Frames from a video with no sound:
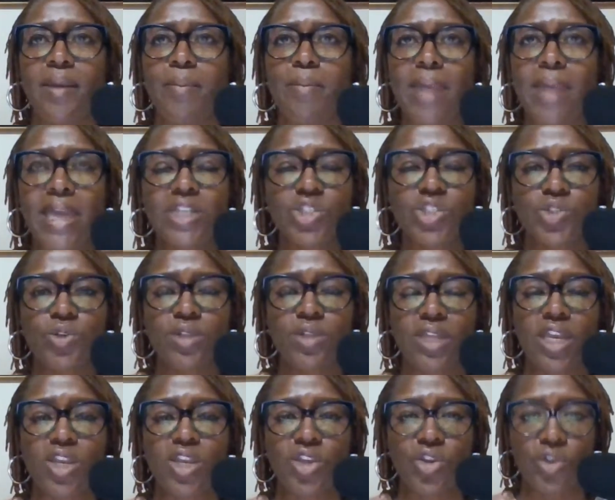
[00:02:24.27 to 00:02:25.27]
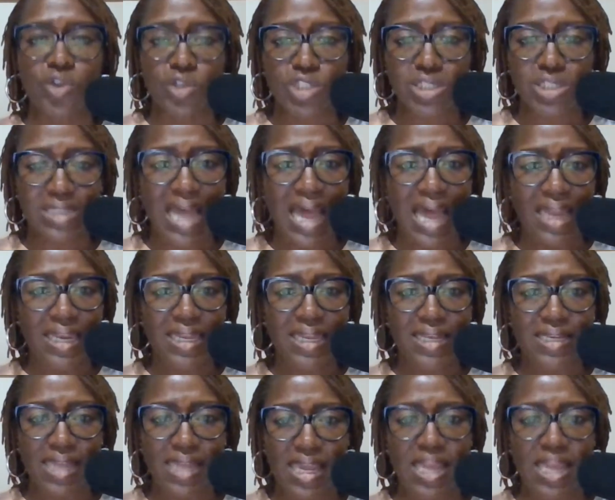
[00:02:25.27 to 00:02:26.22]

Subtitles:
make sure that you're solid